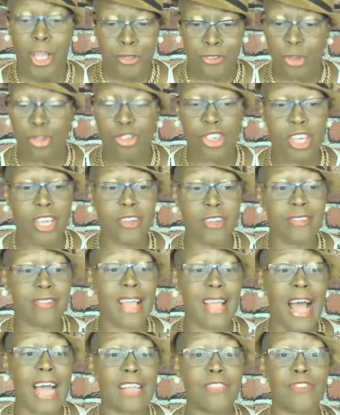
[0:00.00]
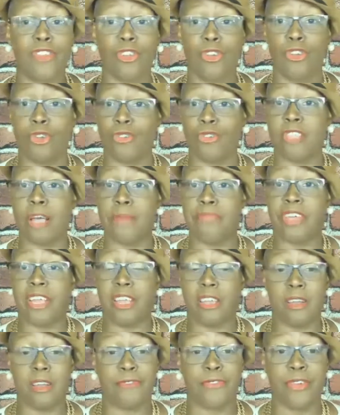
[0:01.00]
So she decides to do
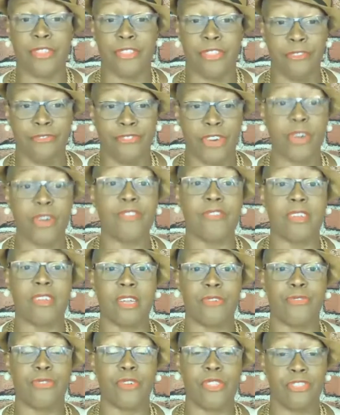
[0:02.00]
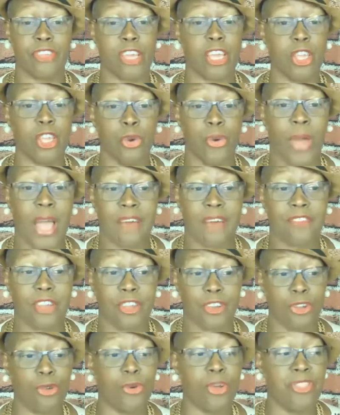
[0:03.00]
something different. The first different thing you have
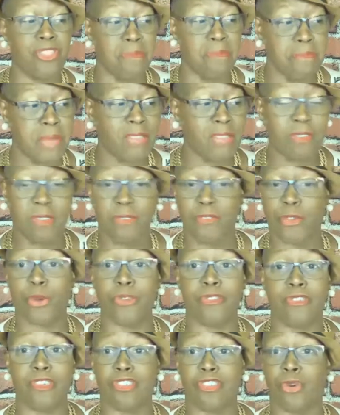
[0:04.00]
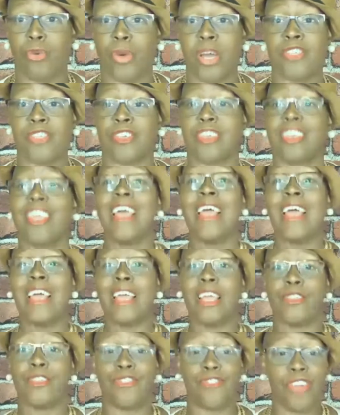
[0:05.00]
to do in the midst of your situation
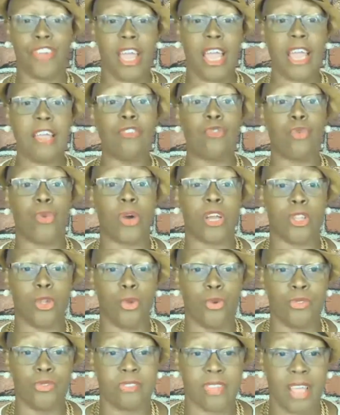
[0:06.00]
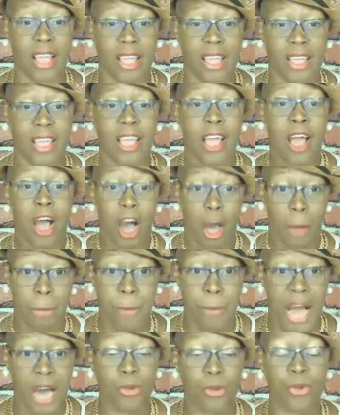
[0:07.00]
is change what you say
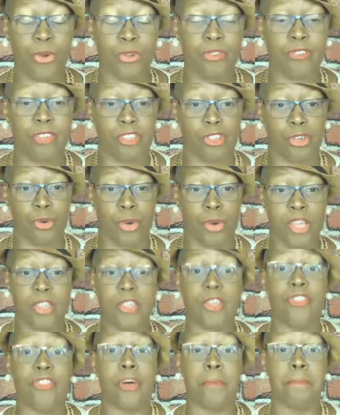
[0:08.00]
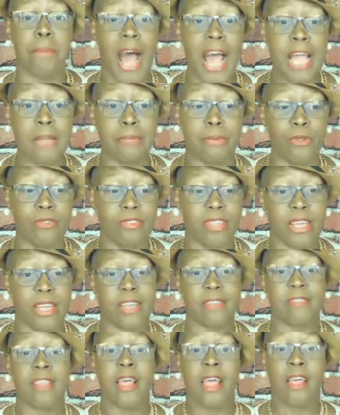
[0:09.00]
about your situation. The Bible
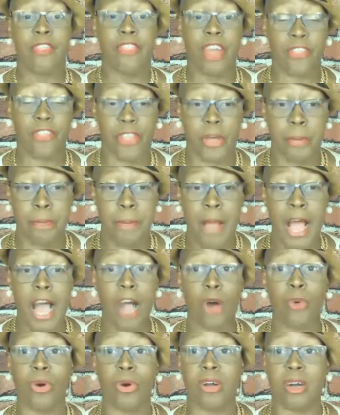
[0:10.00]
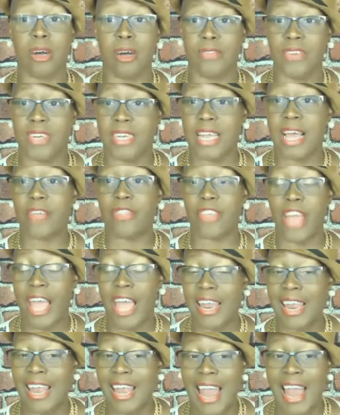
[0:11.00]
says that the power of death
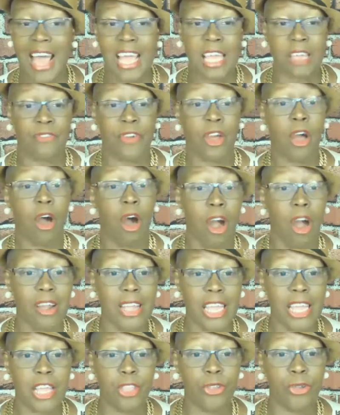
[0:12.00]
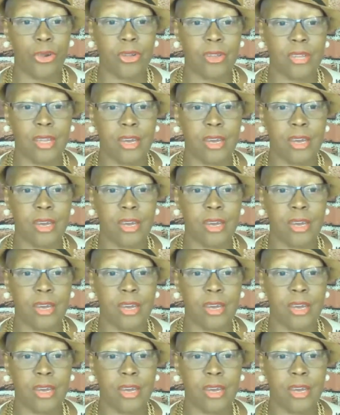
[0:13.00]
and life are in your